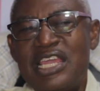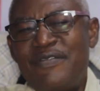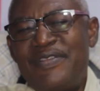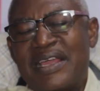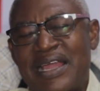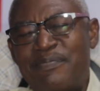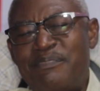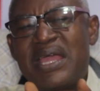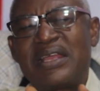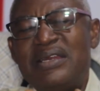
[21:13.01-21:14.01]
if they
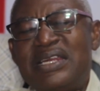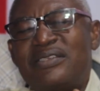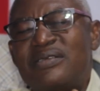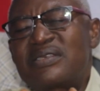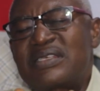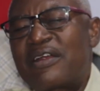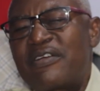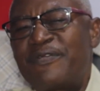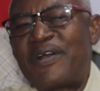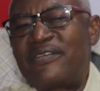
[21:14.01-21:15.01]
can make little
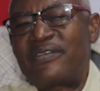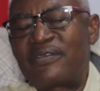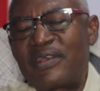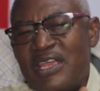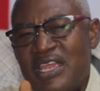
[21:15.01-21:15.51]
sacrifices,